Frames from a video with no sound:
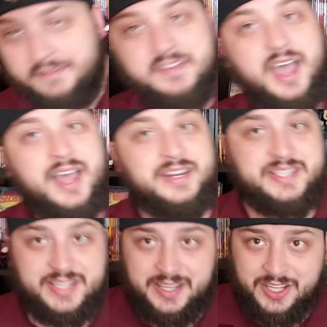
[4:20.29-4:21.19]

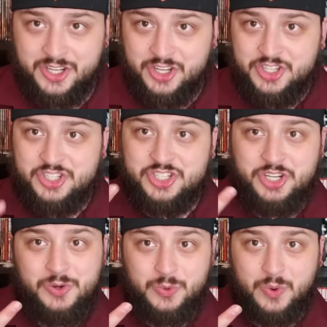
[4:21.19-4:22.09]
got
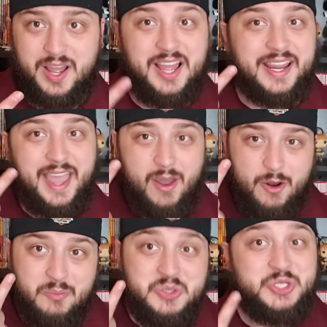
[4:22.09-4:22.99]
two
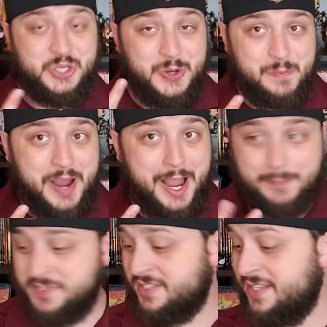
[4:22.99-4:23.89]

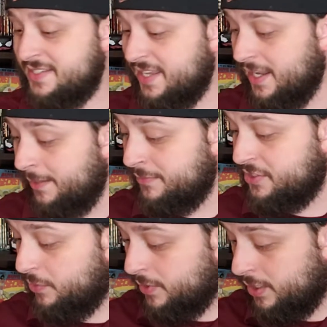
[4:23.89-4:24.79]
pops this time,
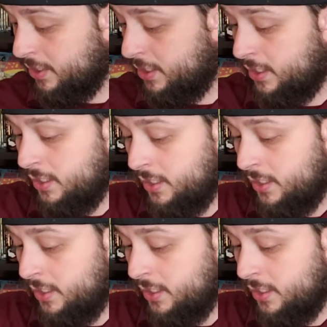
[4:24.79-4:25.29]
so we're gonna